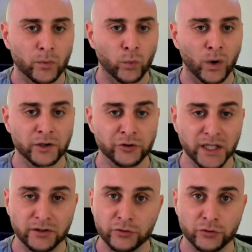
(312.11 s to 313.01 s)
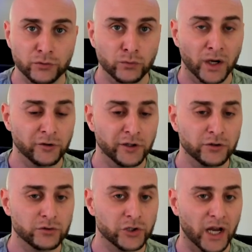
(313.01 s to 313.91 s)
what you need to do, what you need
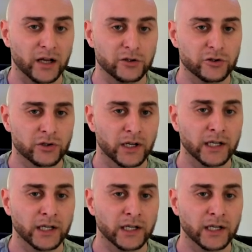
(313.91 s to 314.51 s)
to change.